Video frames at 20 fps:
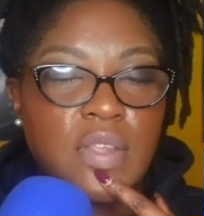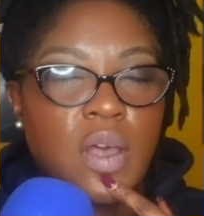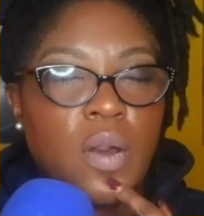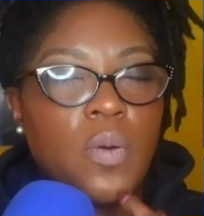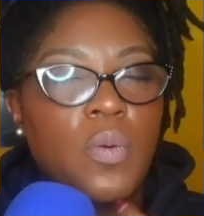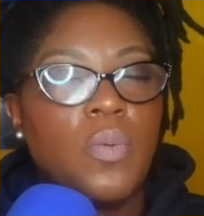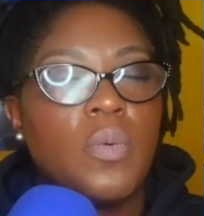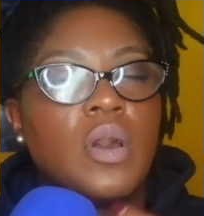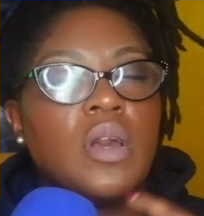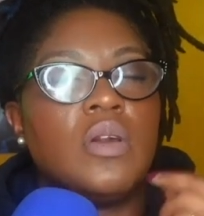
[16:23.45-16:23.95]

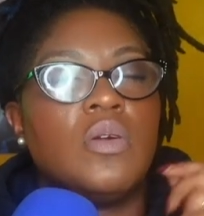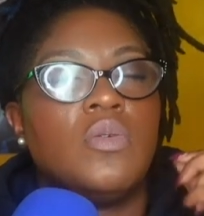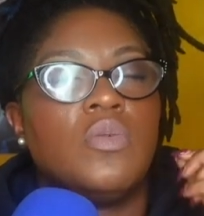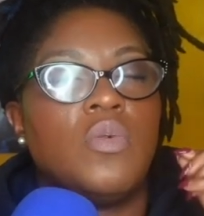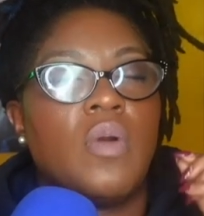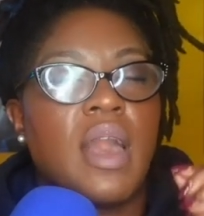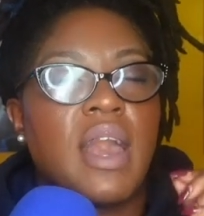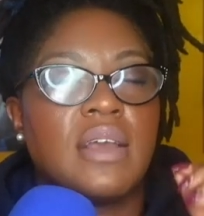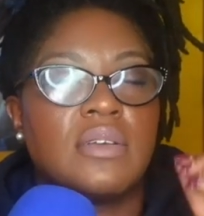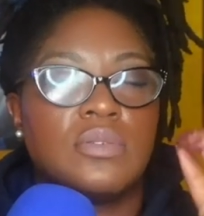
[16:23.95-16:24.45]
No one
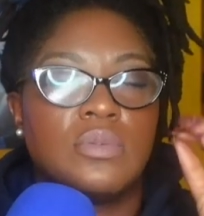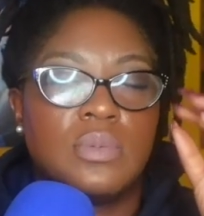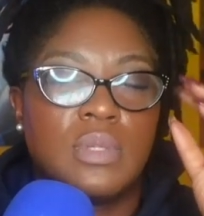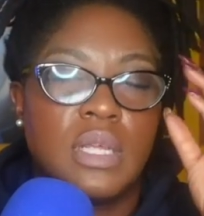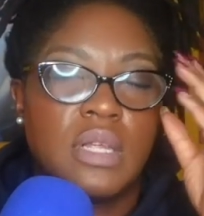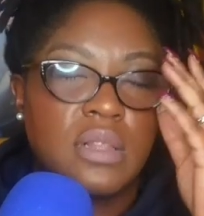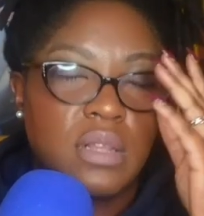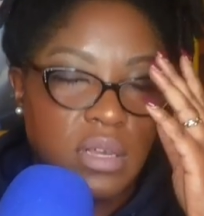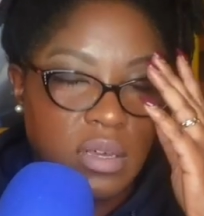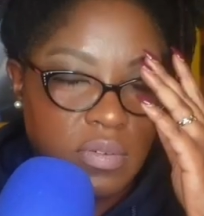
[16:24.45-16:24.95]
who
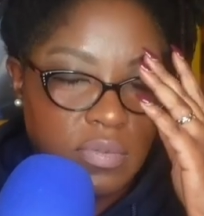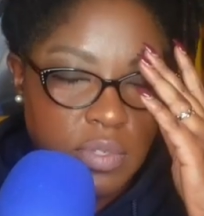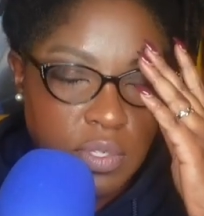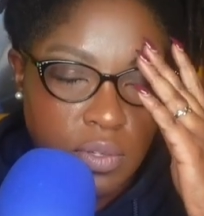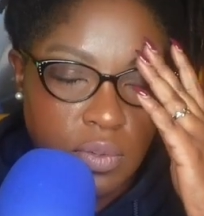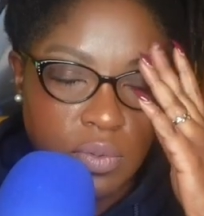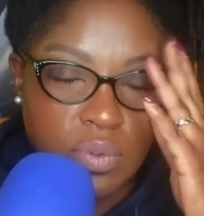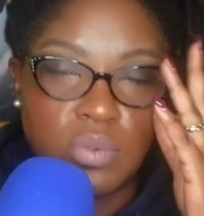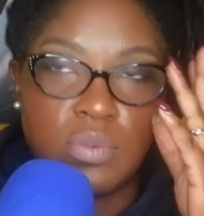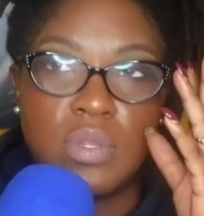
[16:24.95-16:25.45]
actually
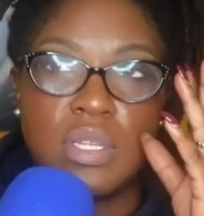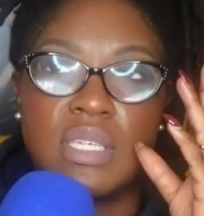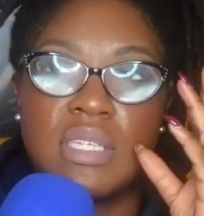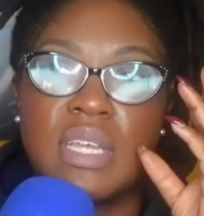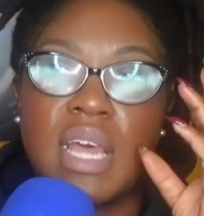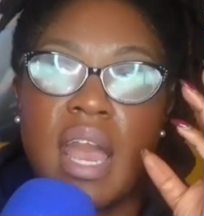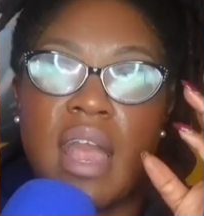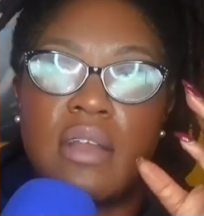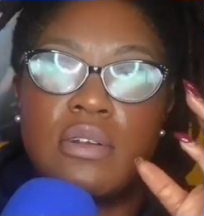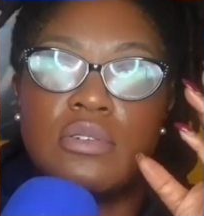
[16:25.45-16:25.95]
loves you, who
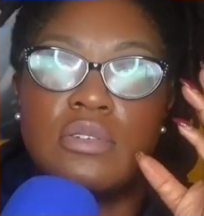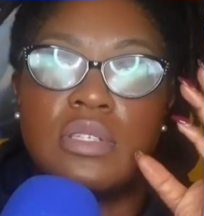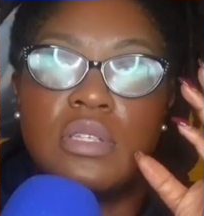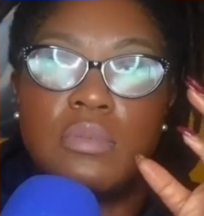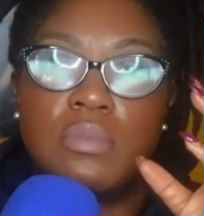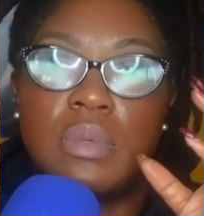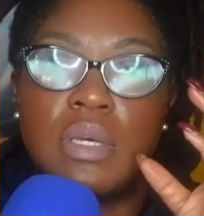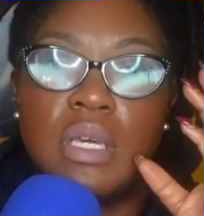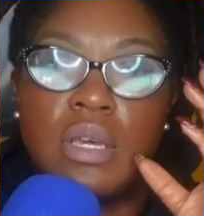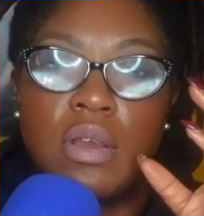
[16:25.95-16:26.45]
desires
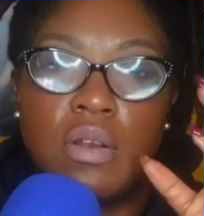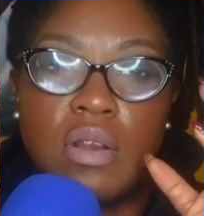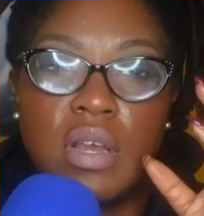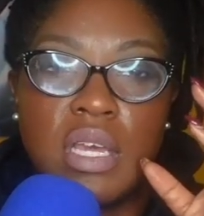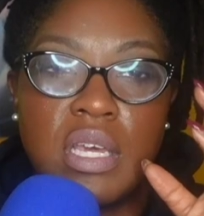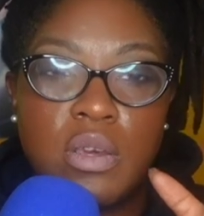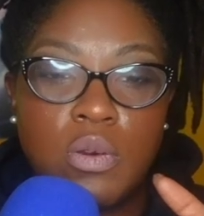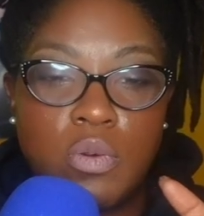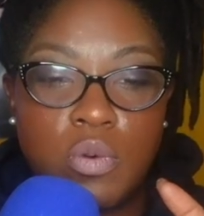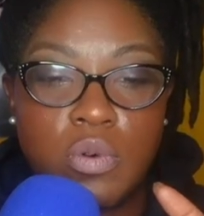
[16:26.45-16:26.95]
to be your
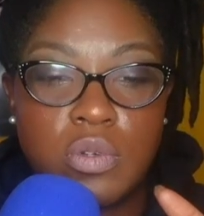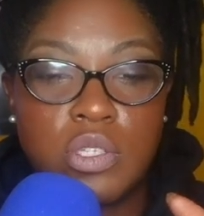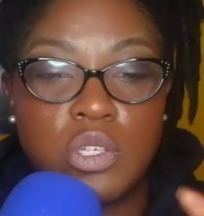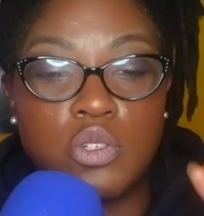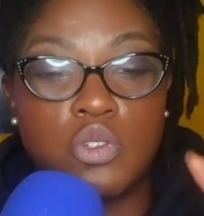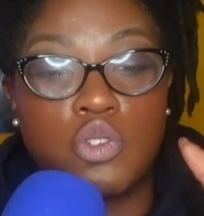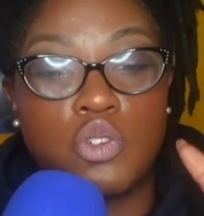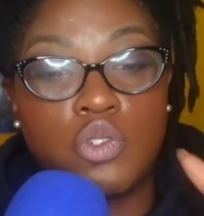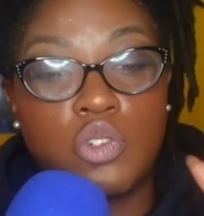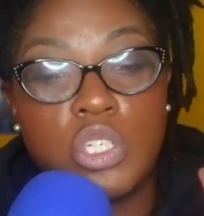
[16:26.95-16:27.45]
equal,
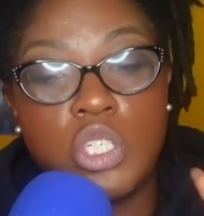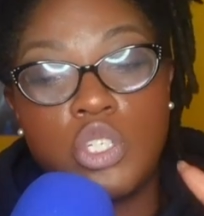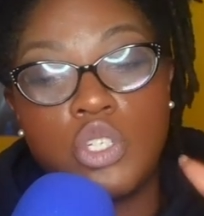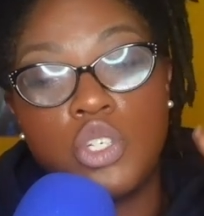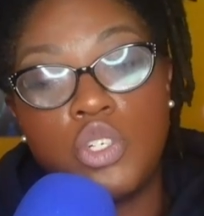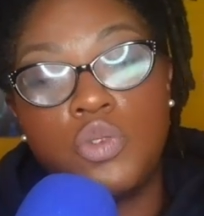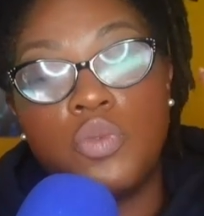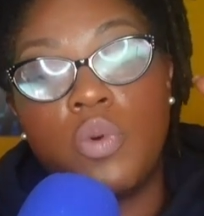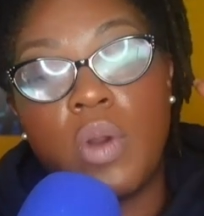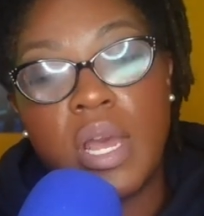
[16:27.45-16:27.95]
to
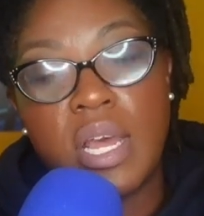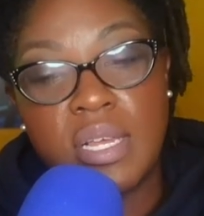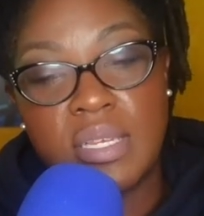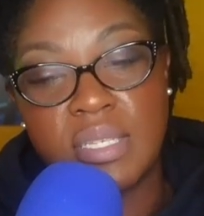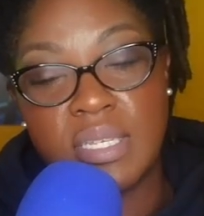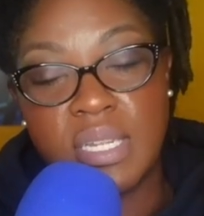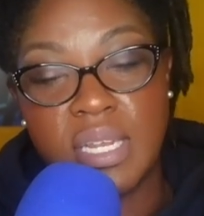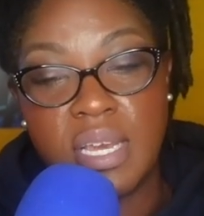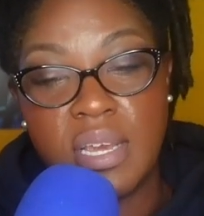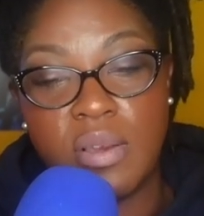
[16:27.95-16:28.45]
treat you
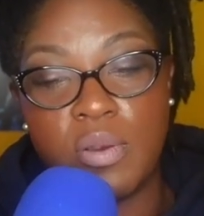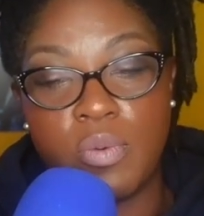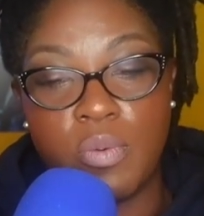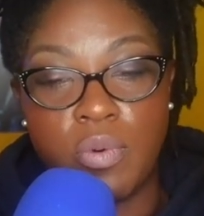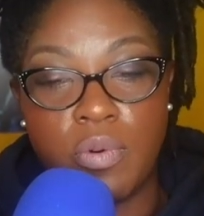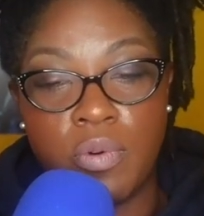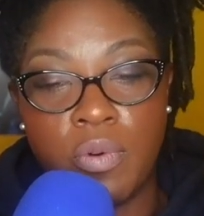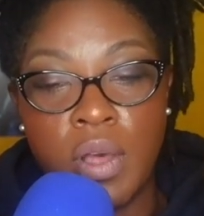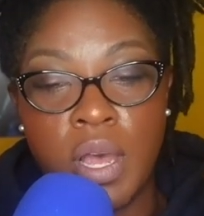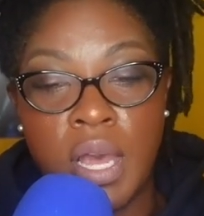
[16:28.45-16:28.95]
as an
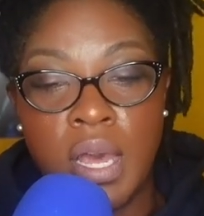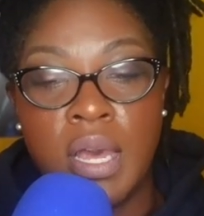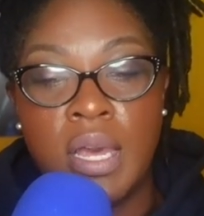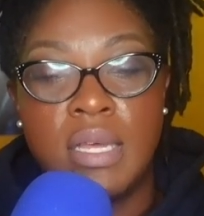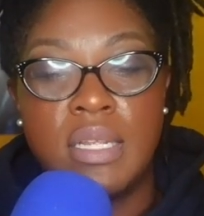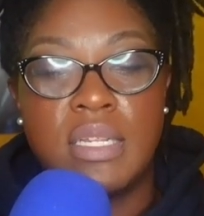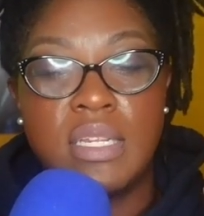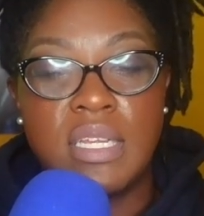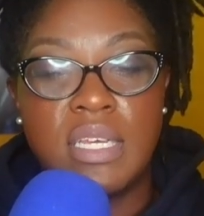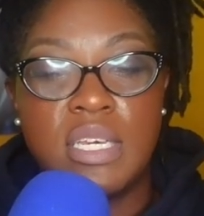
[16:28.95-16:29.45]
equal,
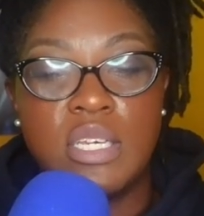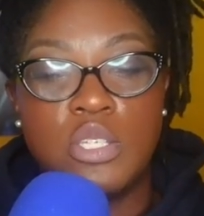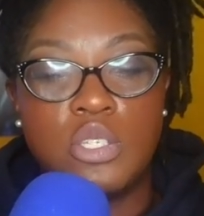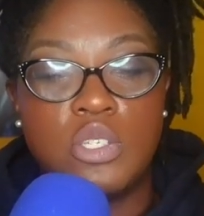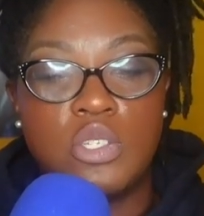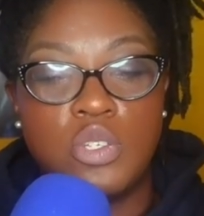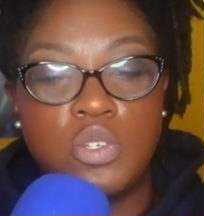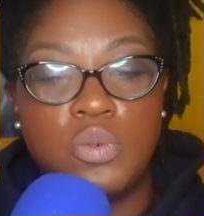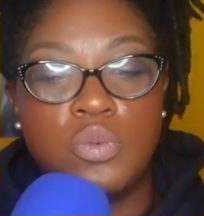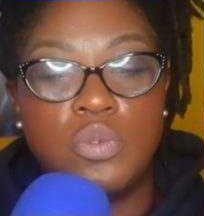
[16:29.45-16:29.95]

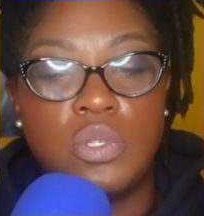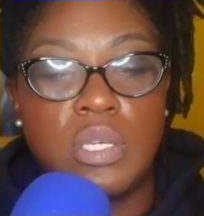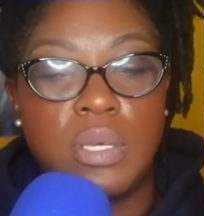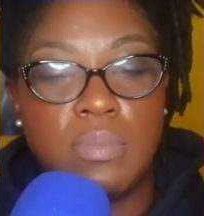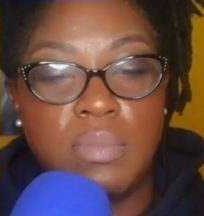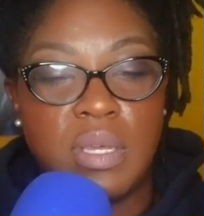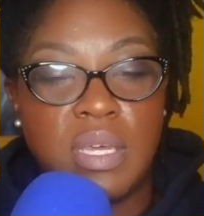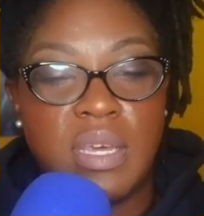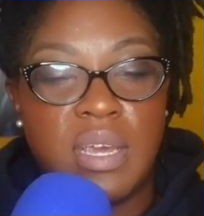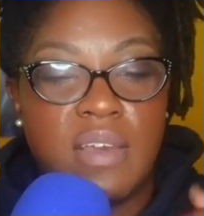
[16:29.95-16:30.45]
needs you
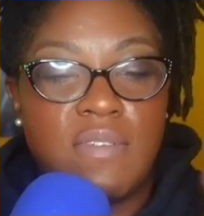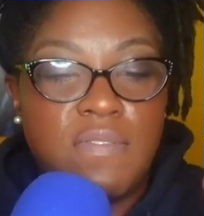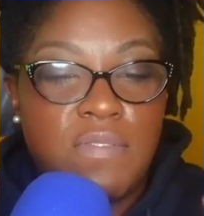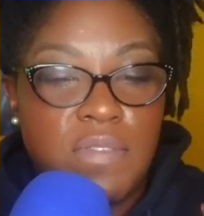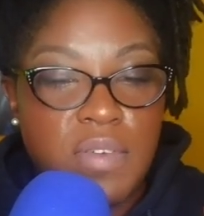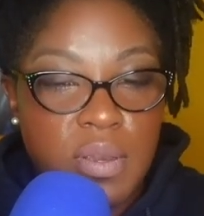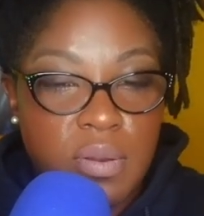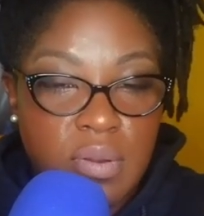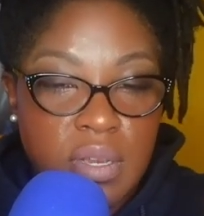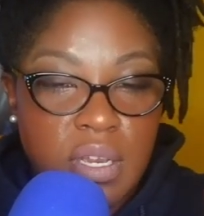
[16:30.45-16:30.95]
to be
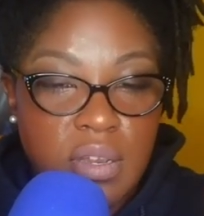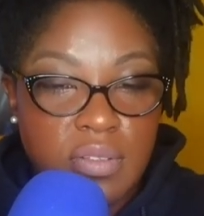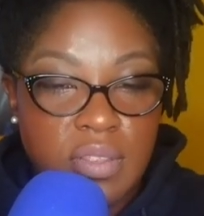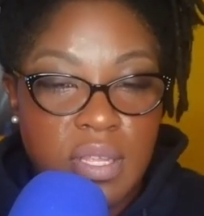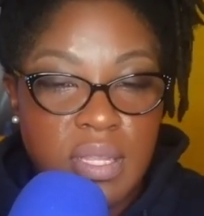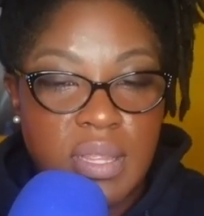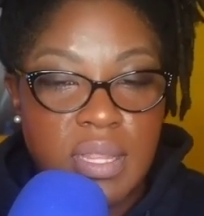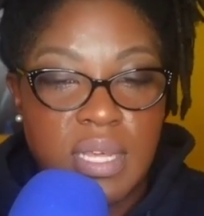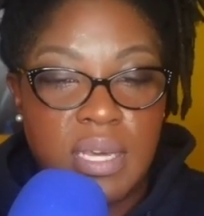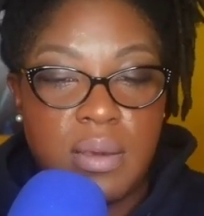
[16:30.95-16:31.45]
inferior
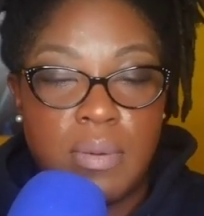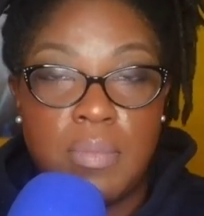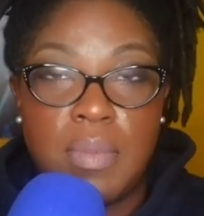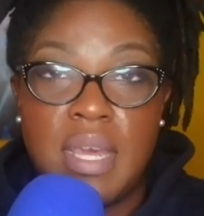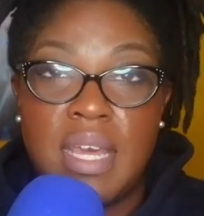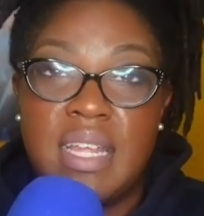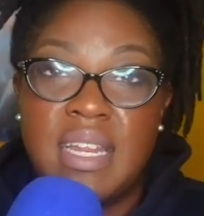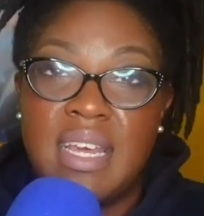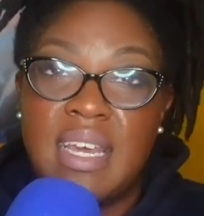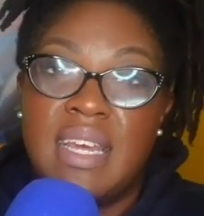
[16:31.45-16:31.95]
than them
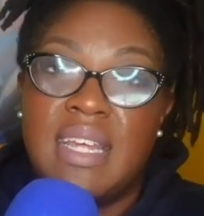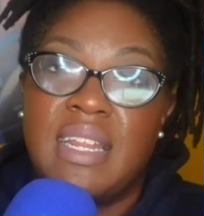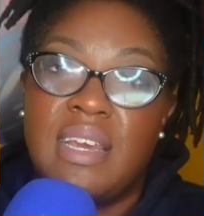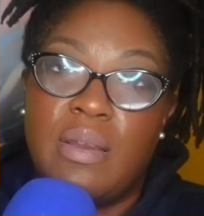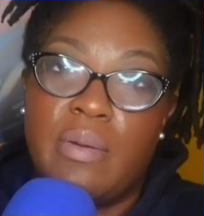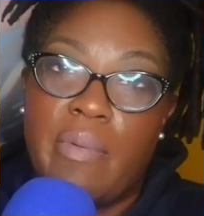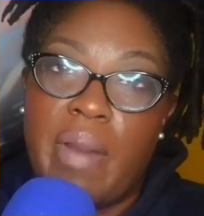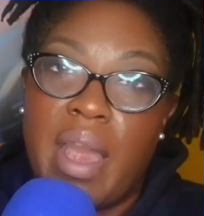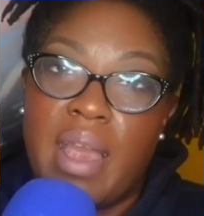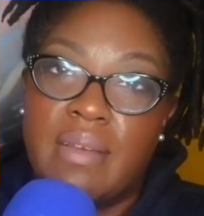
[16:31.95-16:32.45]
in
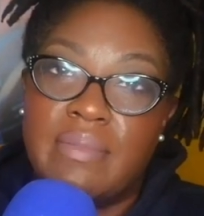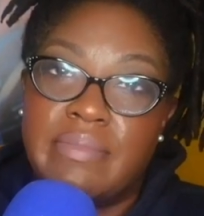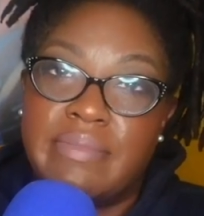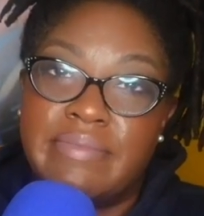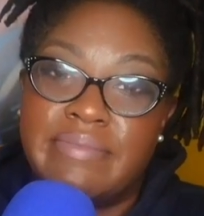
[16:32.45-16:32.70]
any way